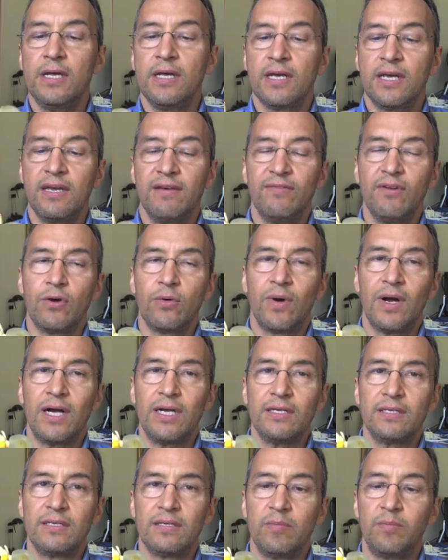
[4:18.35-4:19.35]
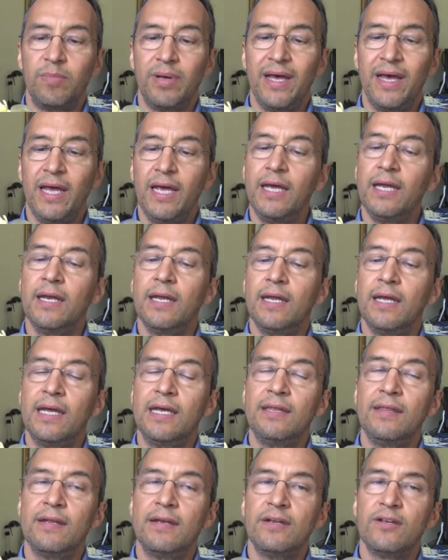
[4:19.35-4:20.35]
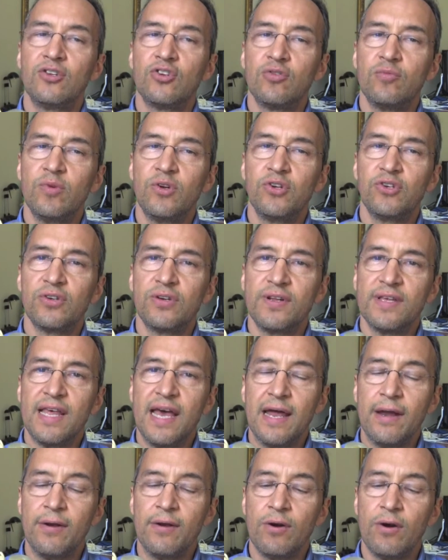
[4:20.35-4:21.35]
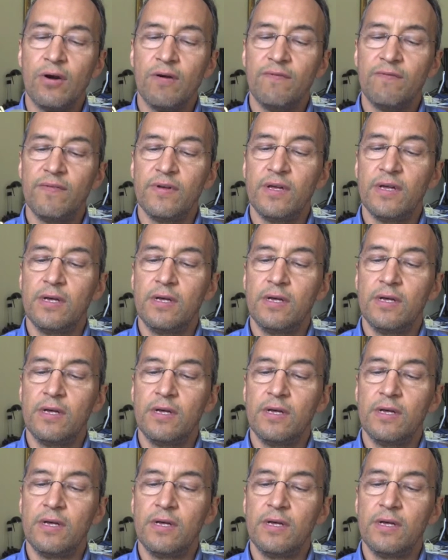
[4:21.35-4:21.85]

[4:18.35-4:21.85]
giving rise to pain in the distribution of that nerve.